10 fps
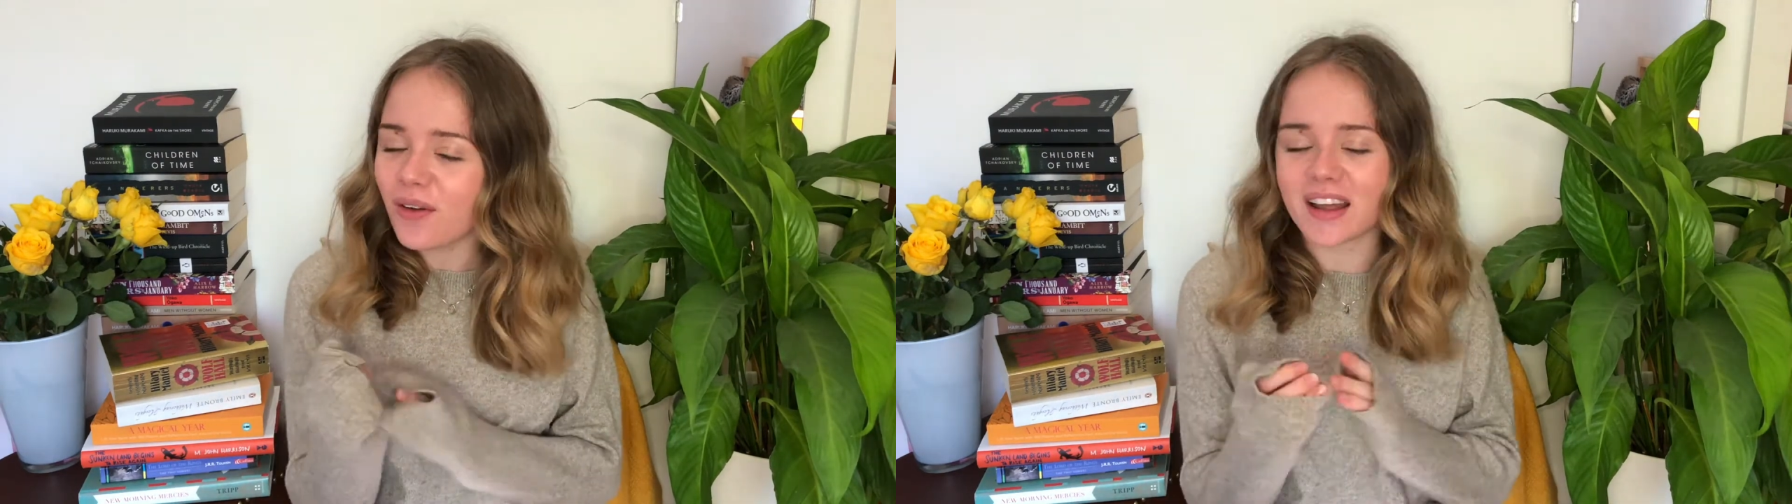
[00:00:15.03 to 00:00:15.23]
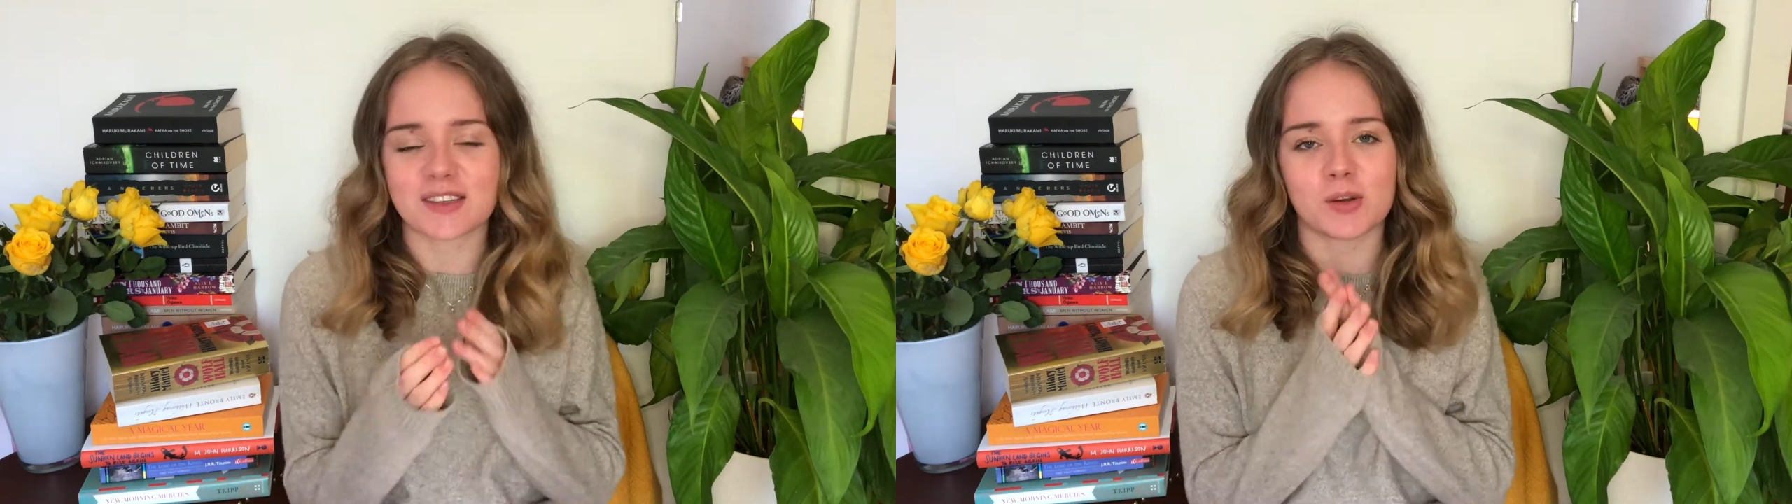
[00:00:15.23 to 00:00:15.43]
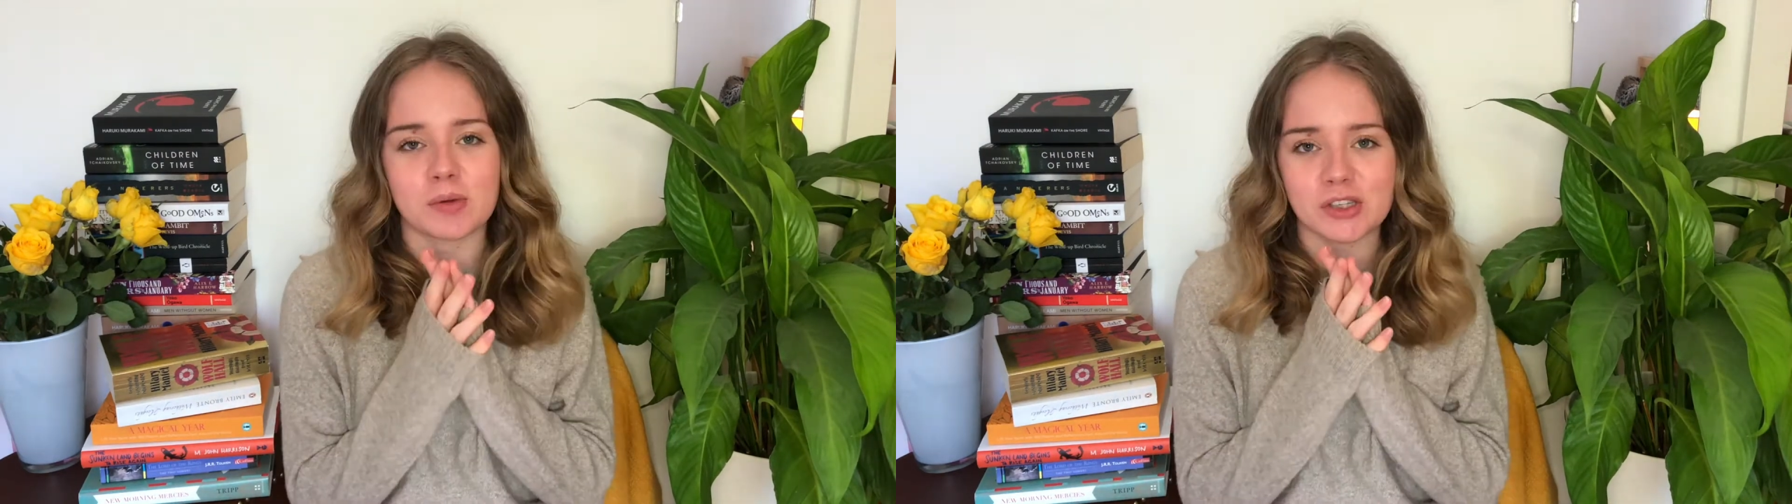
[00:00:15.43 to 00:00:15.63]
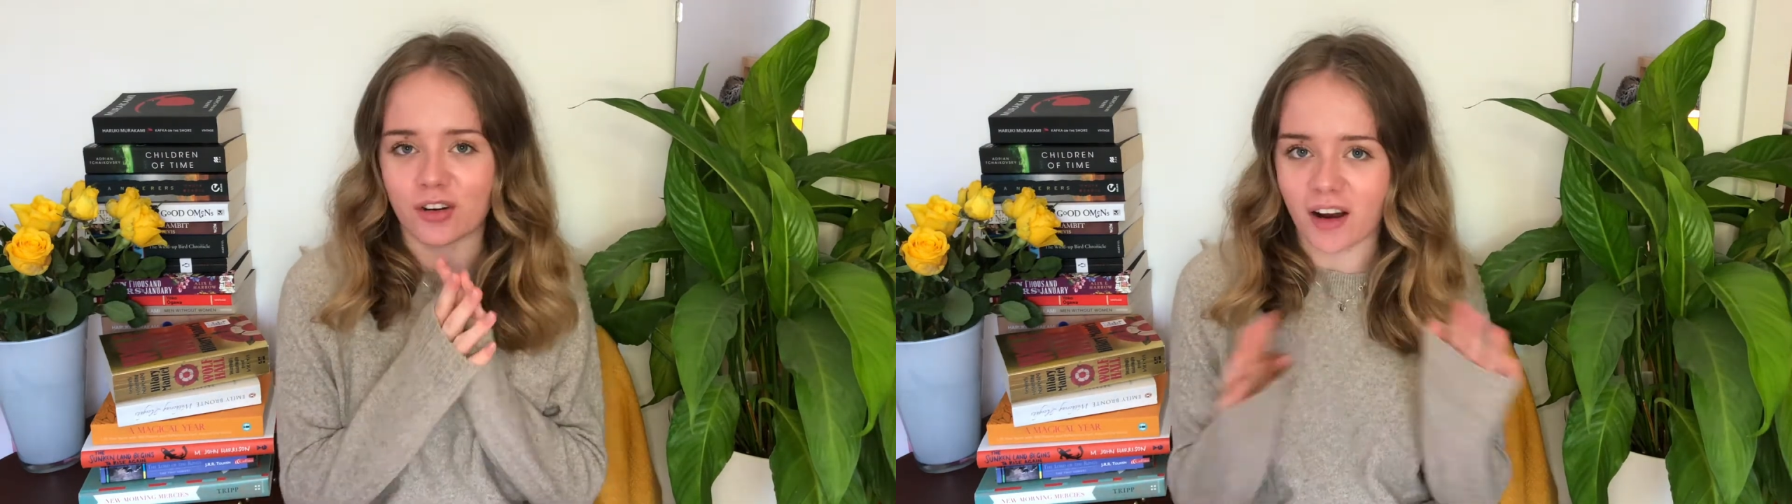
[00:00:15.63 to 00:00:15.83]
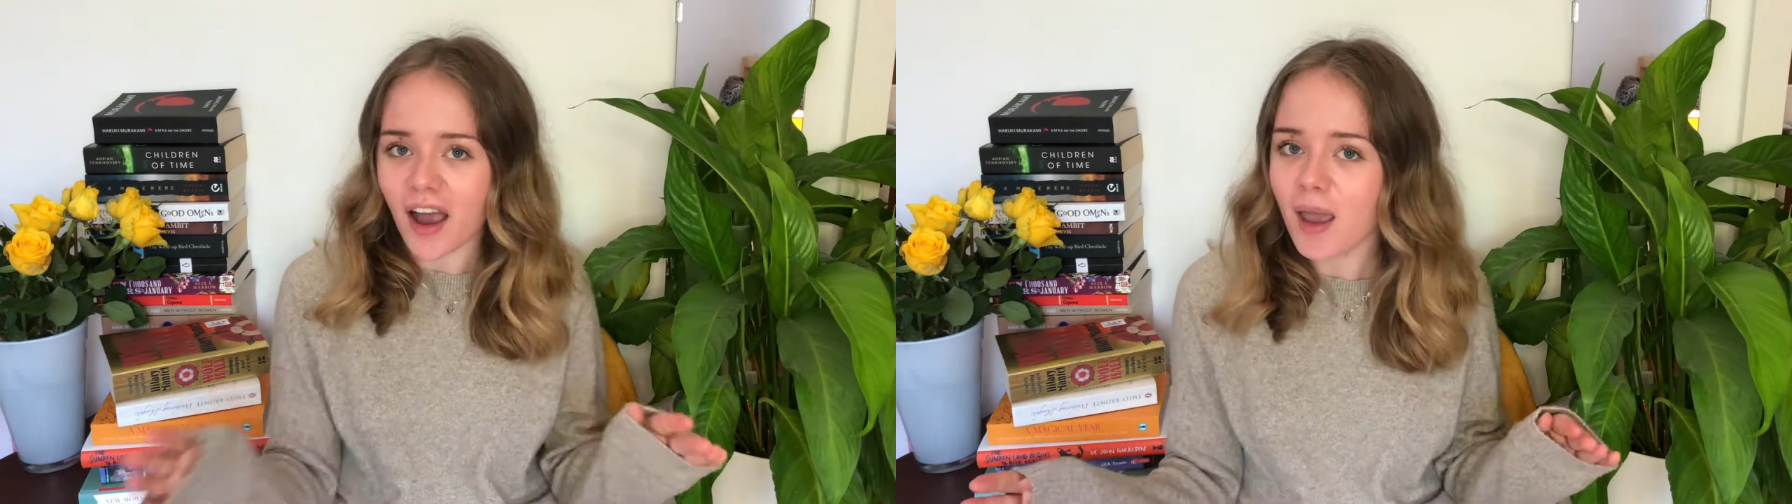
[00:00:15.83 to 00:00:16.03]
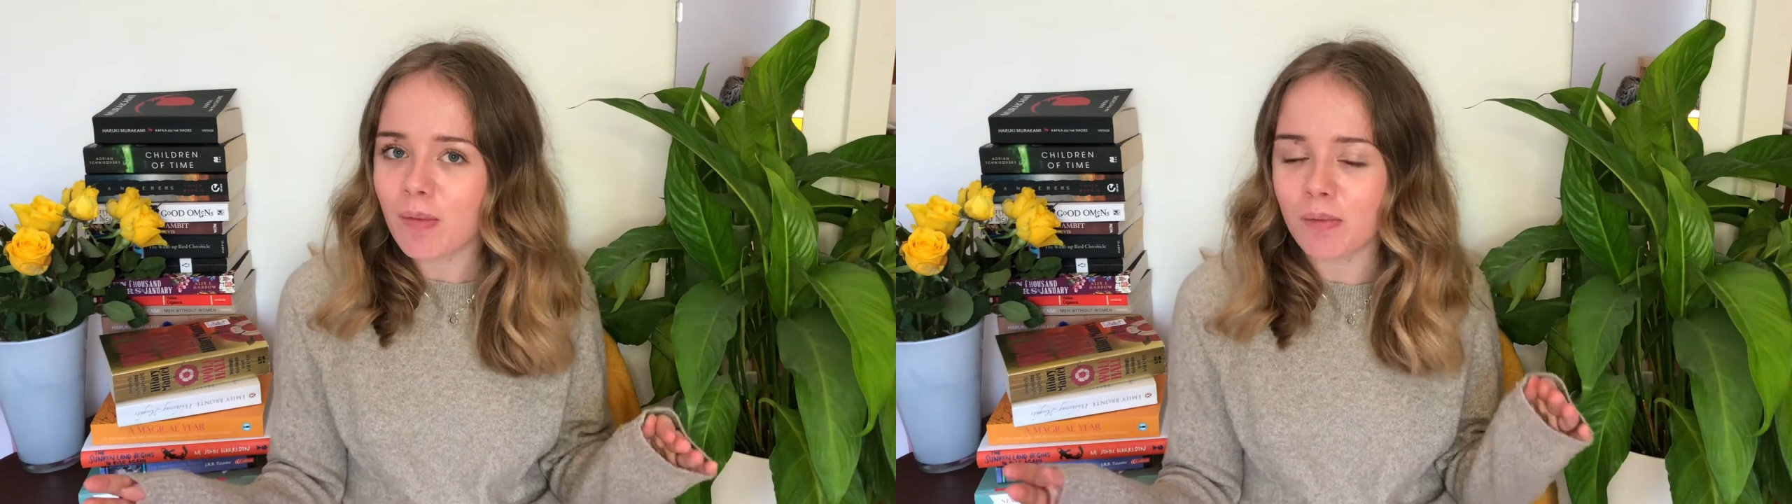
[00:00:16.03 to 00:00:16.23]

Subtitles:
and subscribe